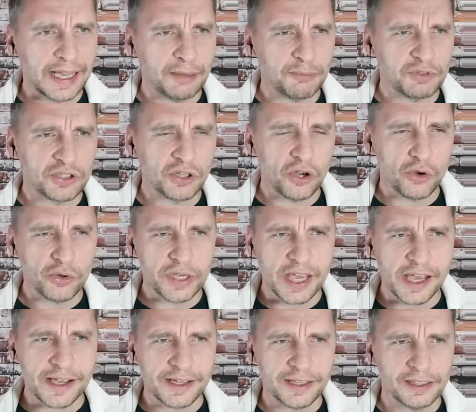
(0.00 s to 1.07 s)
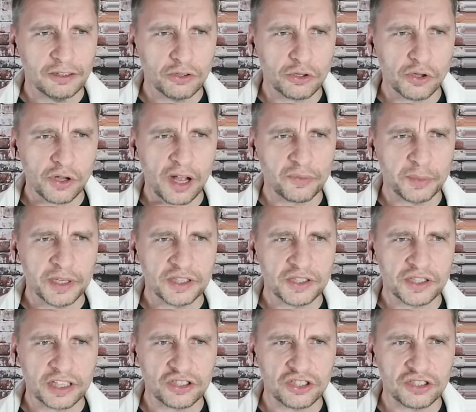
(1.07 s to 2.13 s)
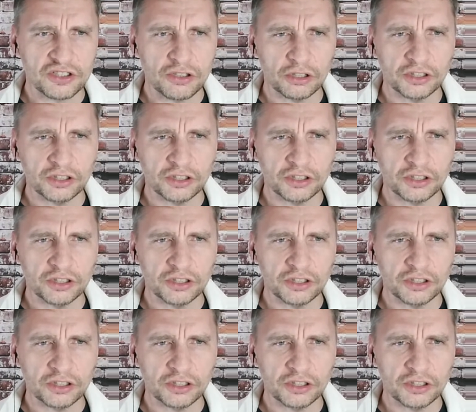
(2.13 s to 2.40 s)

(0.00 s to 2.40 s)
So yeah, local governments such as Dong